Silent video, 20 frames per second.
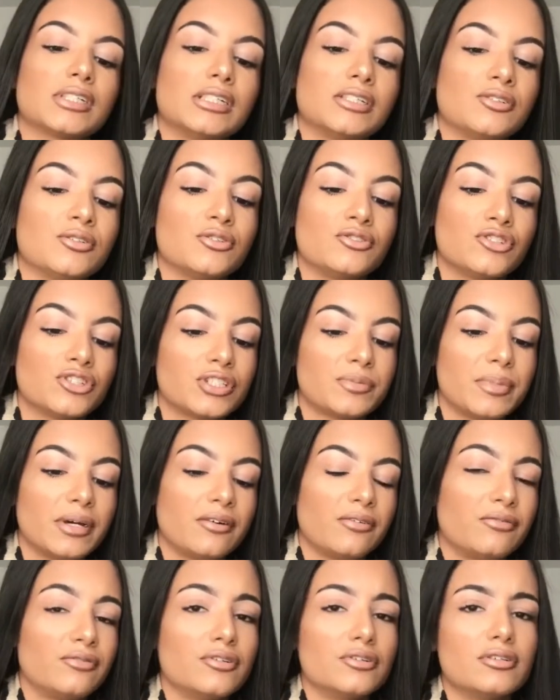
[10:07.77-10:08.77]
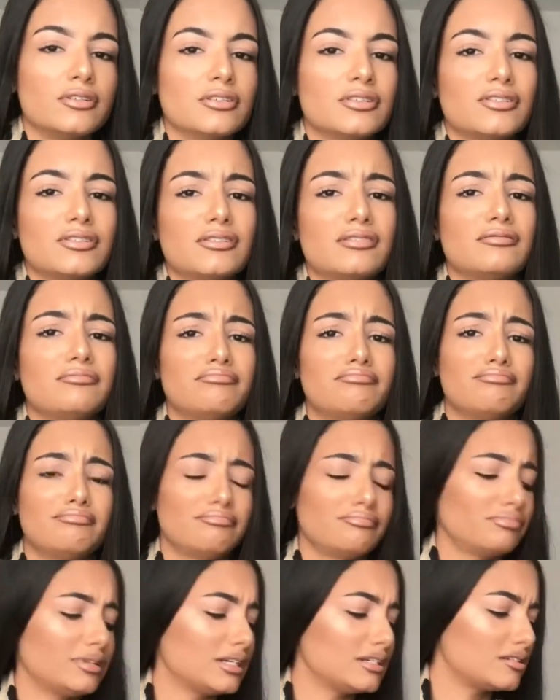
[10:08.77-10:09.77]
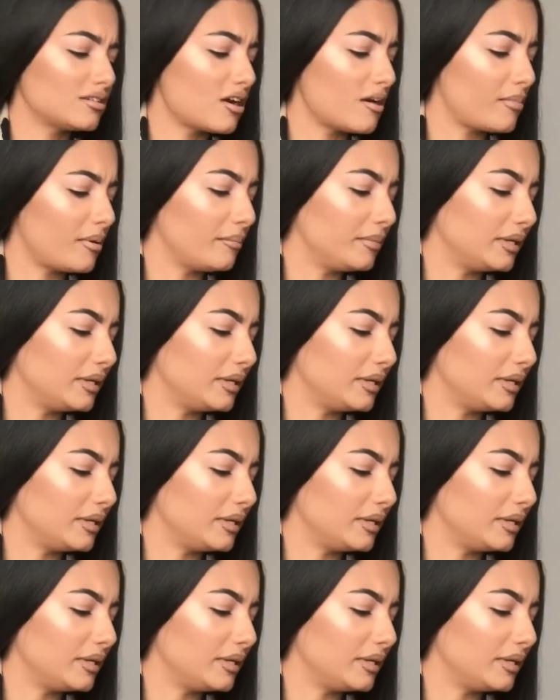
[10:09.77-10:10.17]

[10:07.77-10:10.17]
so it's just a bit of fun, so please don't be